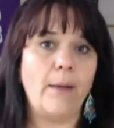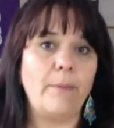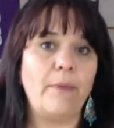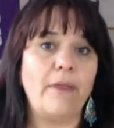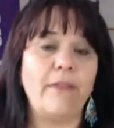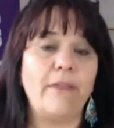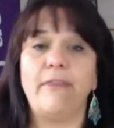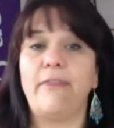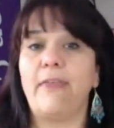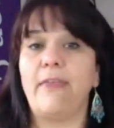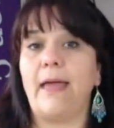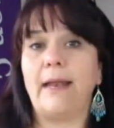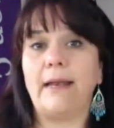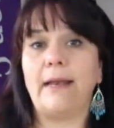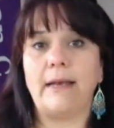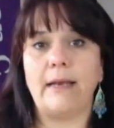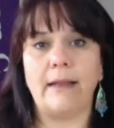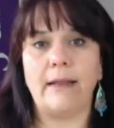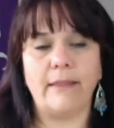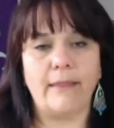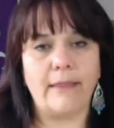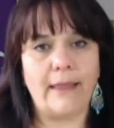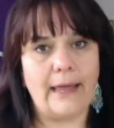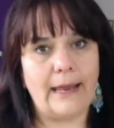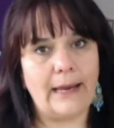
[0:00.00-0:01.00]
then
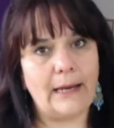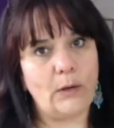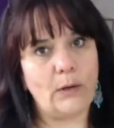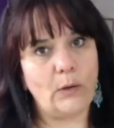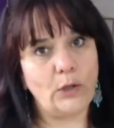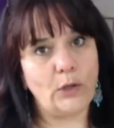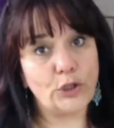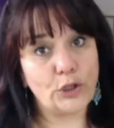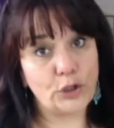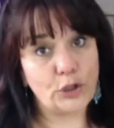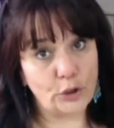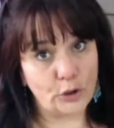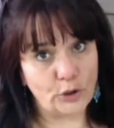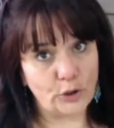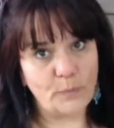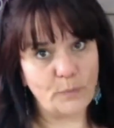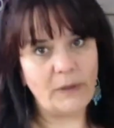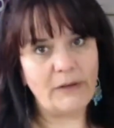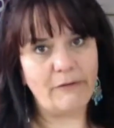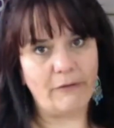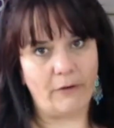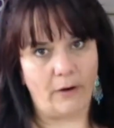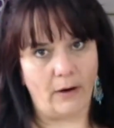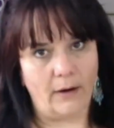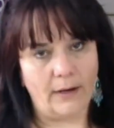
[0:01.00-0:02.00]
they should be
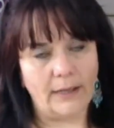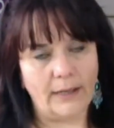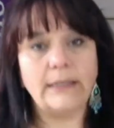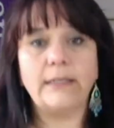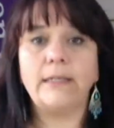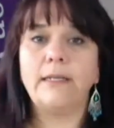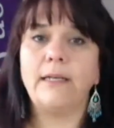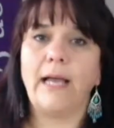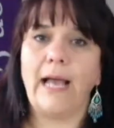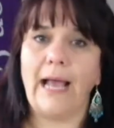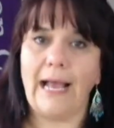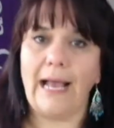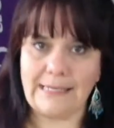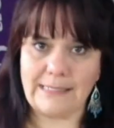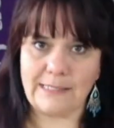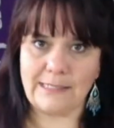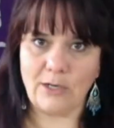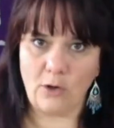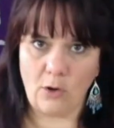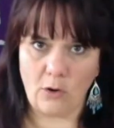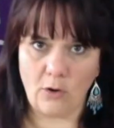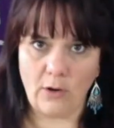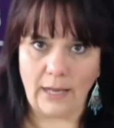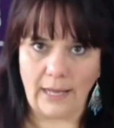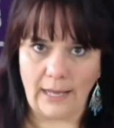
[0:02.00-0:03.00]
fine as
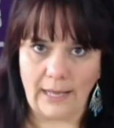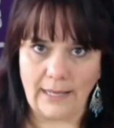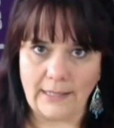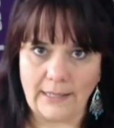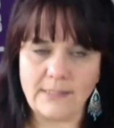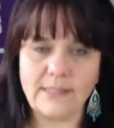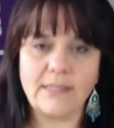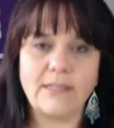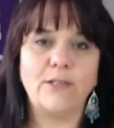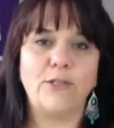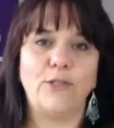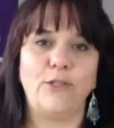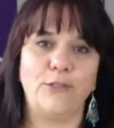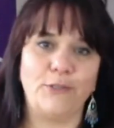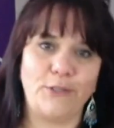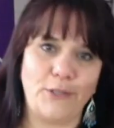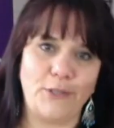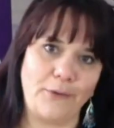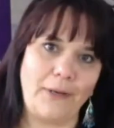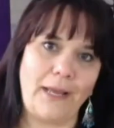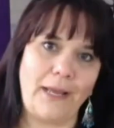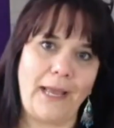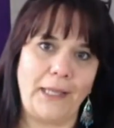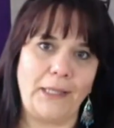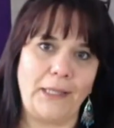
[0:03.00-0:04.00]
long as you
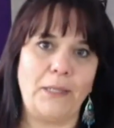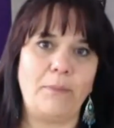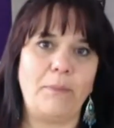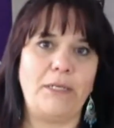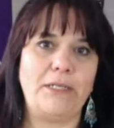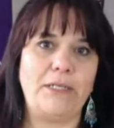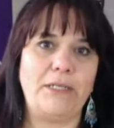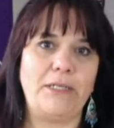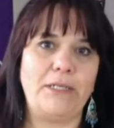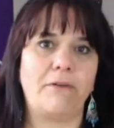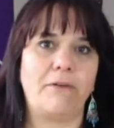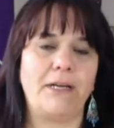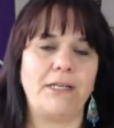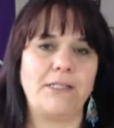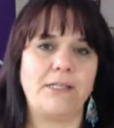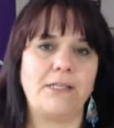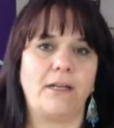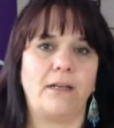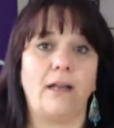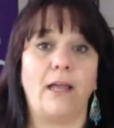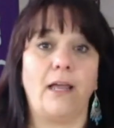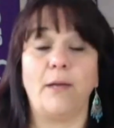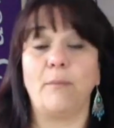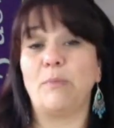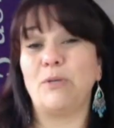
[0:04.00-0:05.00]
don't hang them in direct
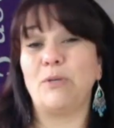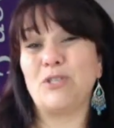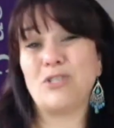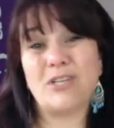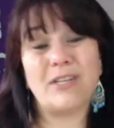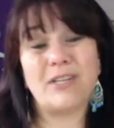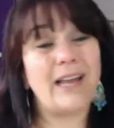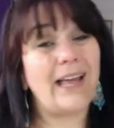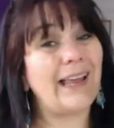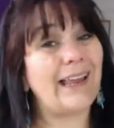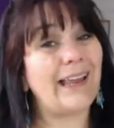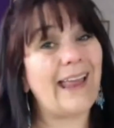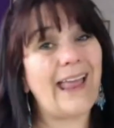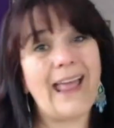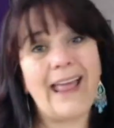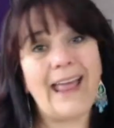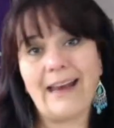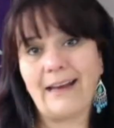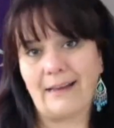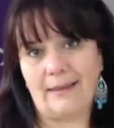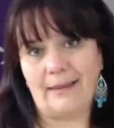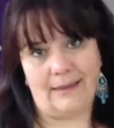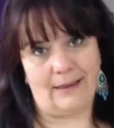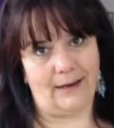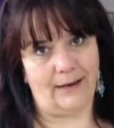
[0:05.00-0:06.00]
sunlight. But you shouldn't hang
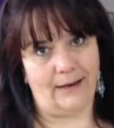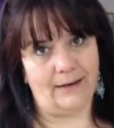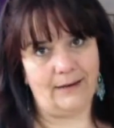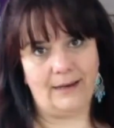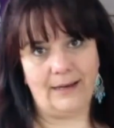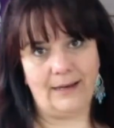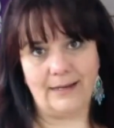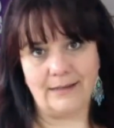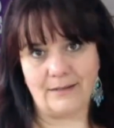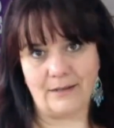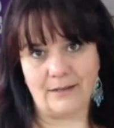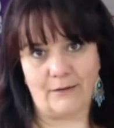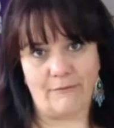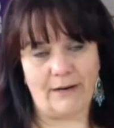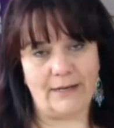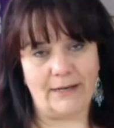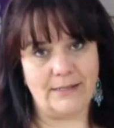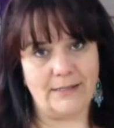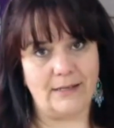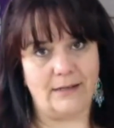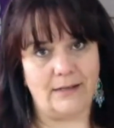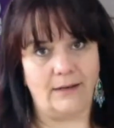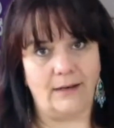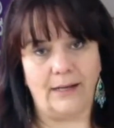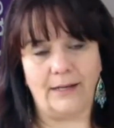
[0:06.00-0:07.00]
anything in direct
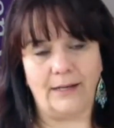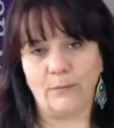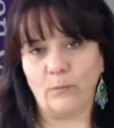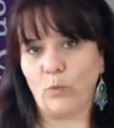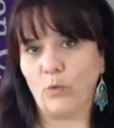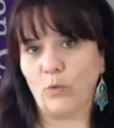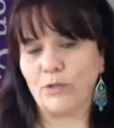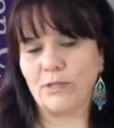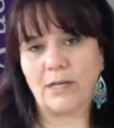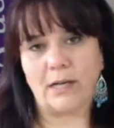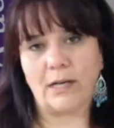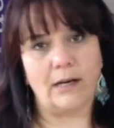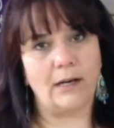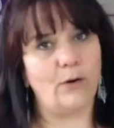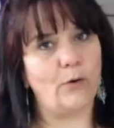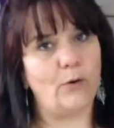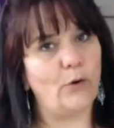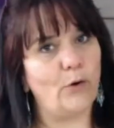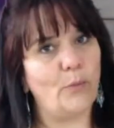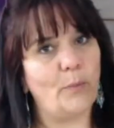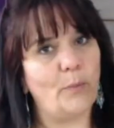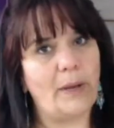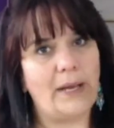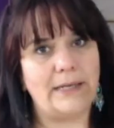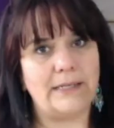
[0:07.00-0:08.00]
sunlight, watercolour,
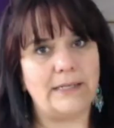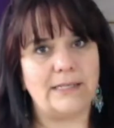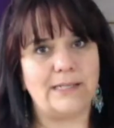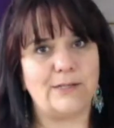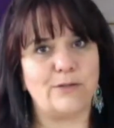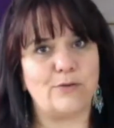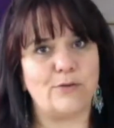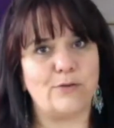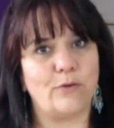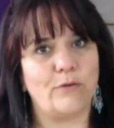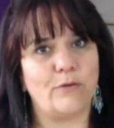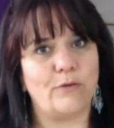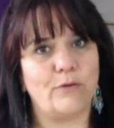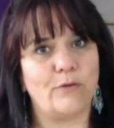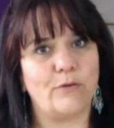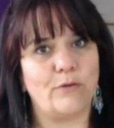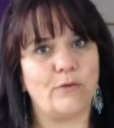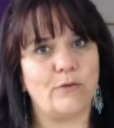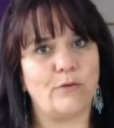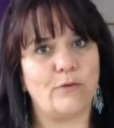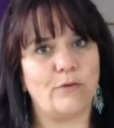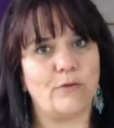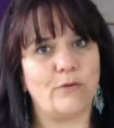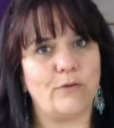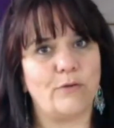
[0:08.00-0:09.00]
oil paintings, or the rest
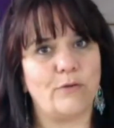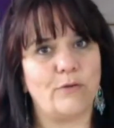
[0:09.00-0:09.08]
of it.